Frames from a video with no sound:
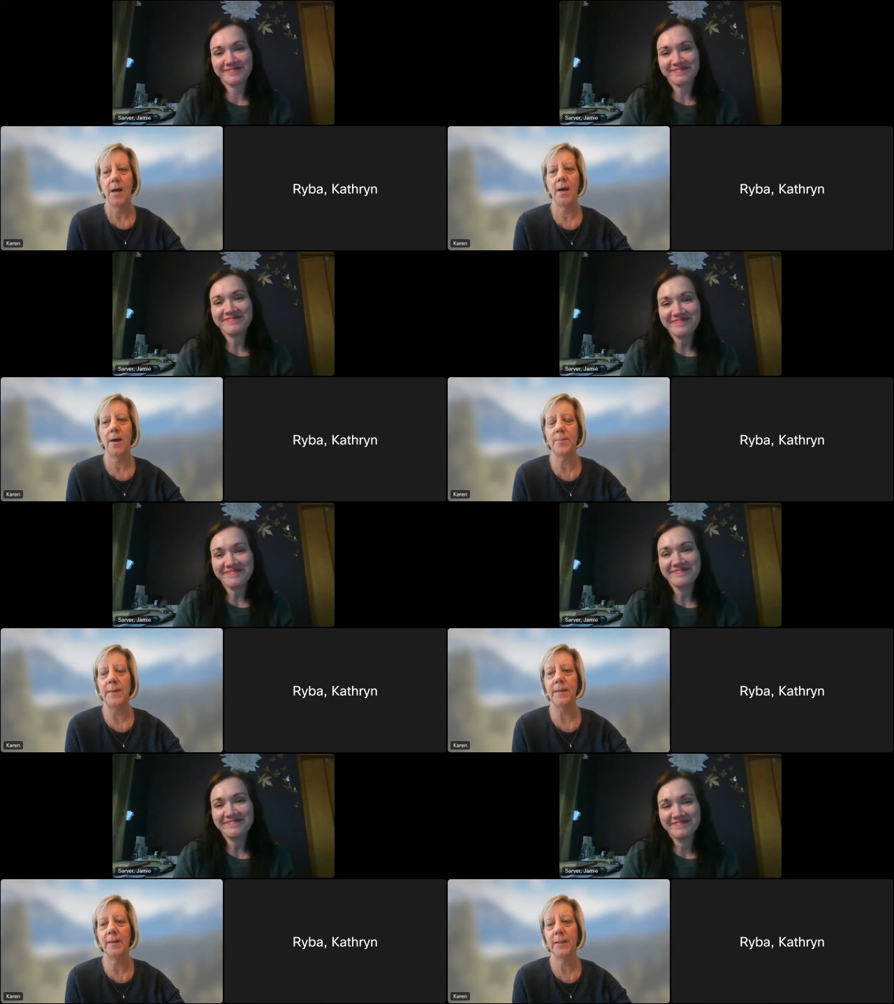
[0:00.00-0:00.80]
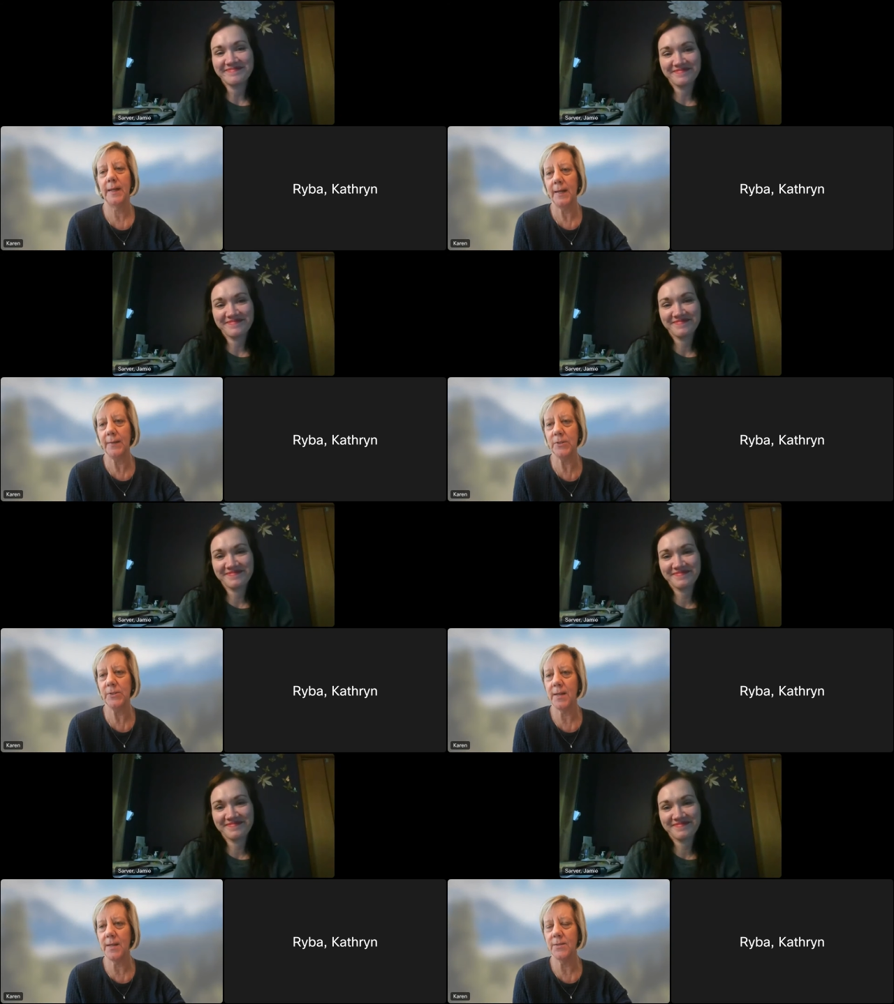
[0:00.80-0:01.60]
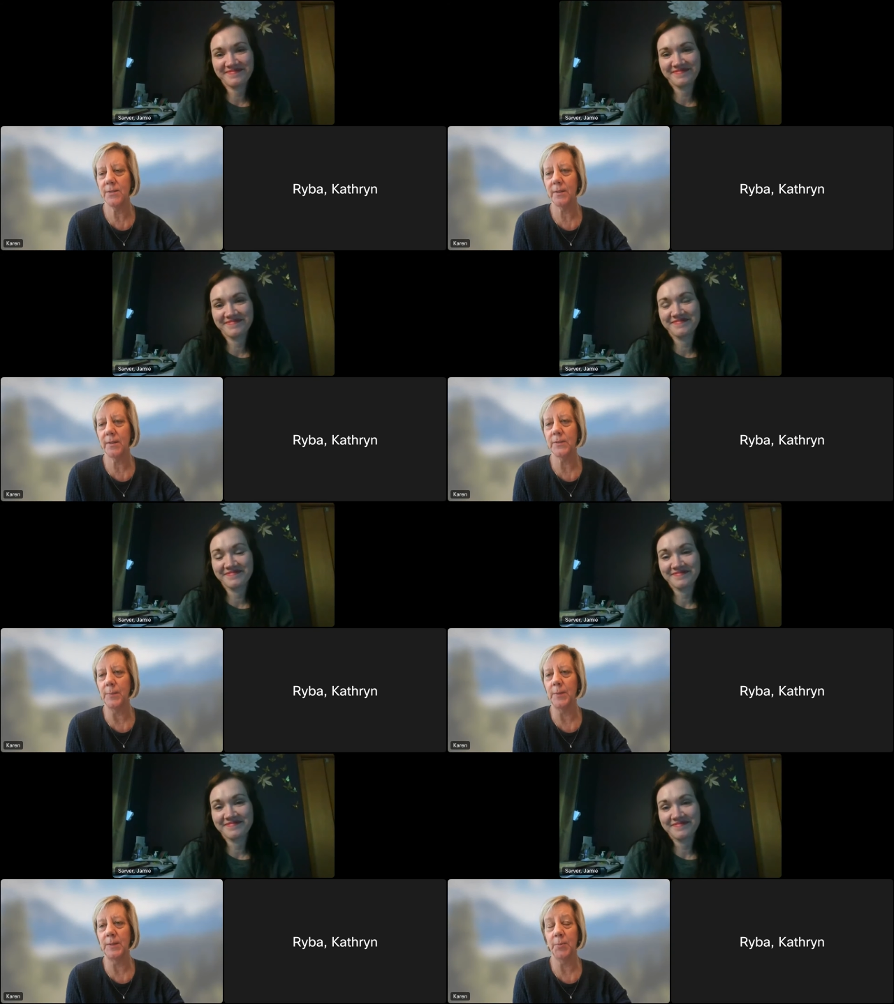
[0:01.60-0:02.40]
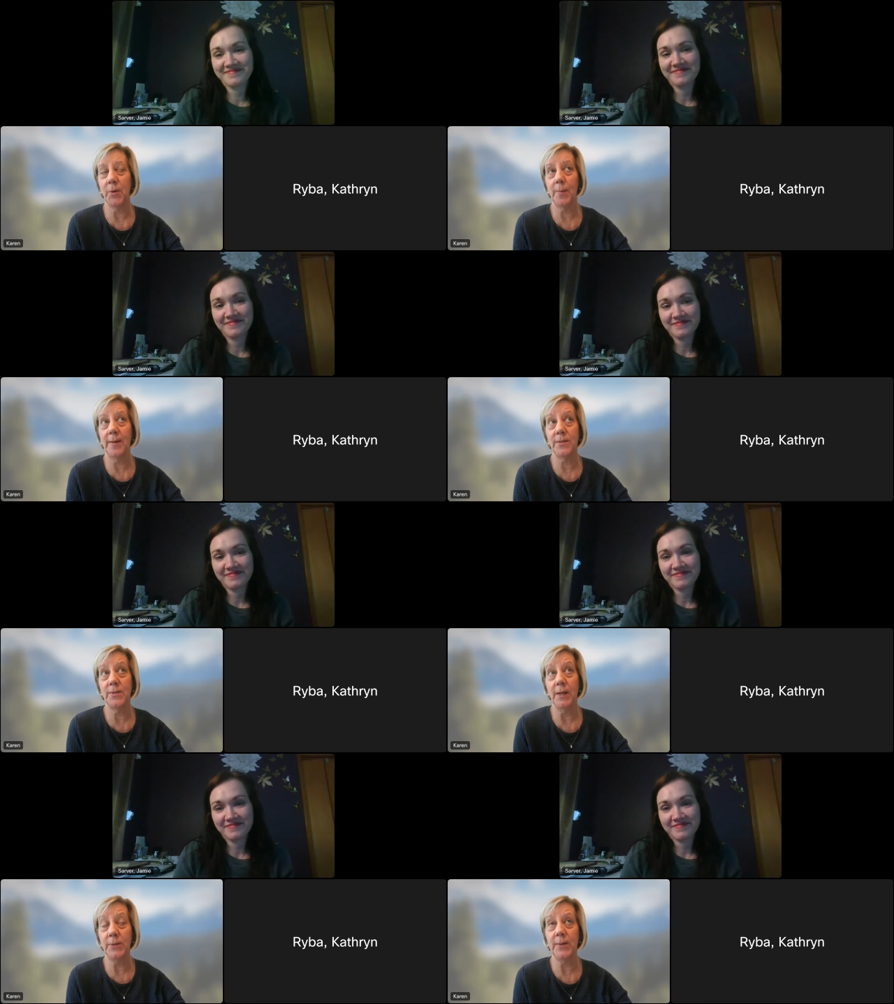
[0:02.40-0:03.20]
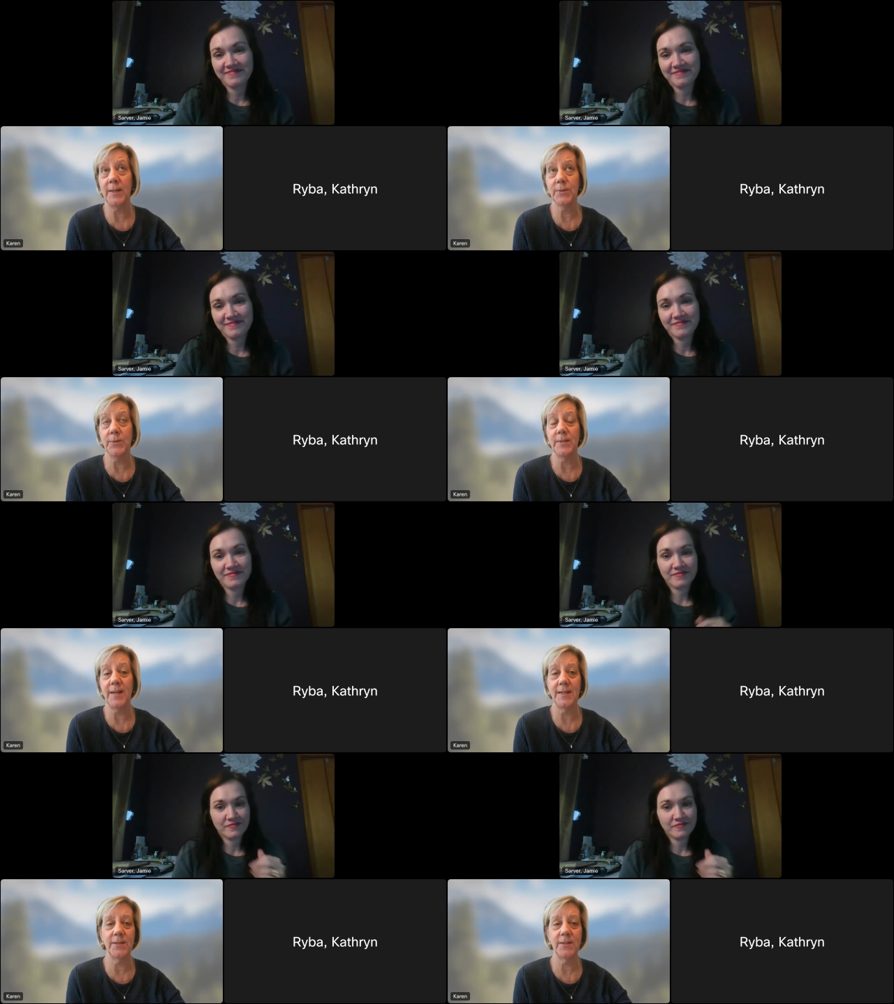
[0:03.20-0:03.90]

Speaker 1: The average age of someone in the program, I know the answer to that